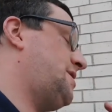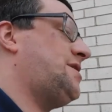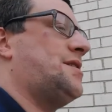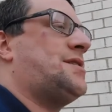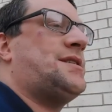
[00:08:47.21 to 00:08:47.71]

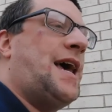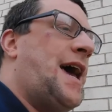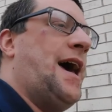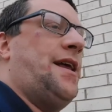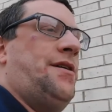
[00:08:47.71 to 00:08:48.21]
just
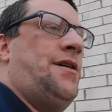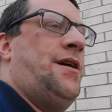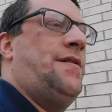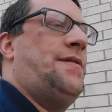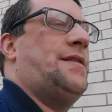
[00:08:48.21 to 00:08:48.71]
sad
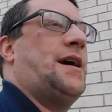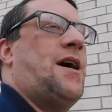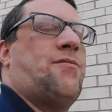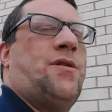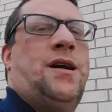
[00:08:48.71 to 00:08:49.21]
that they
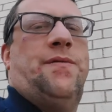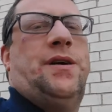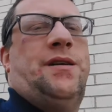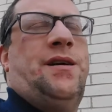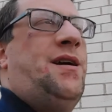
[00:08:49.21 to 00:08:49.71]
got rid of
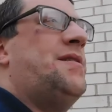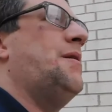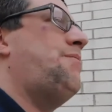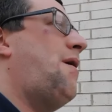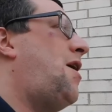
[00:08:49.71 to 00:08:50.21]
it.
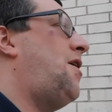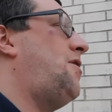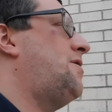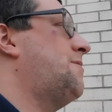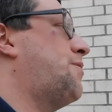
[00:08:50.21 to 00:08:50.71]
The
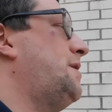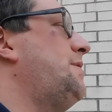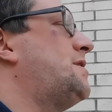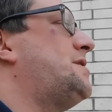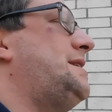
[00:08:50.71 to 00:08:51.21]
mall pretty
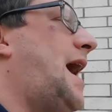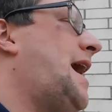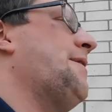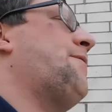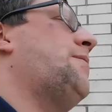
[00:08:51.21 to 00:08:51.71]
much
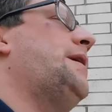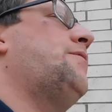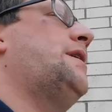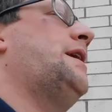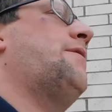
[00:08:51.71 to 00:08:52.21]
died for me
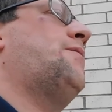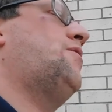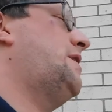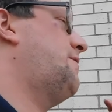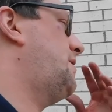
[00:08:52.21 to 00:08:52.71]

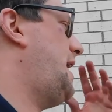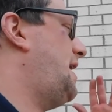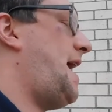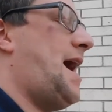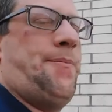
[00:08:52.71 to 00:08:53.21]
whenever
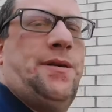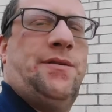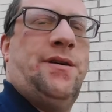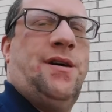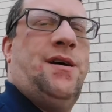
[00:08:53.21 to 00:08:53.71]
that
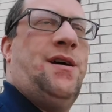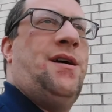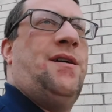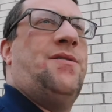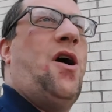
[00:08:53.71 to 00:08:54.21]
happened.
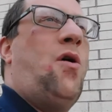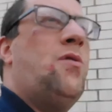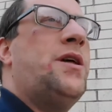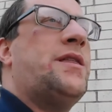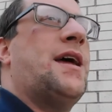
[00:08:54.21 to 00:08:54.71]
The
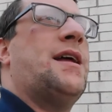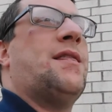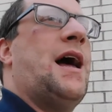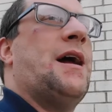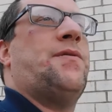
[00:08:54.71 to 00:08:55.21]
only thing
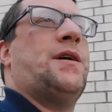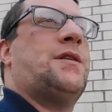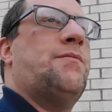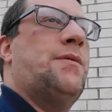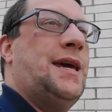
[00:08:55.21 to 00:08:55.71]
lively
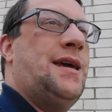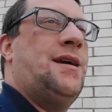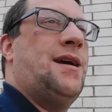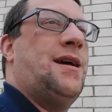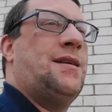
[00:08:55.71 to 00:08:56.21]
to
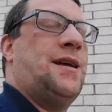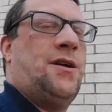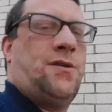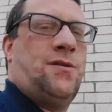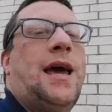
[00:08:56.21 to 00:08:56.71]
me in
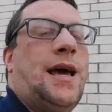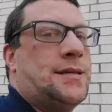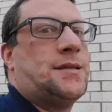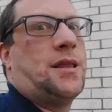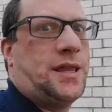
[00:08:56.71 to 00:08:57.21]
here
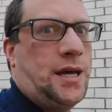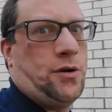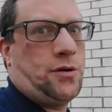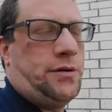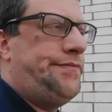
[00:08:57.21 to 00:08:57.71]
is the
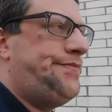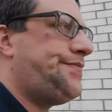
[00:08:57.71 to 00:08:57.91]
theater.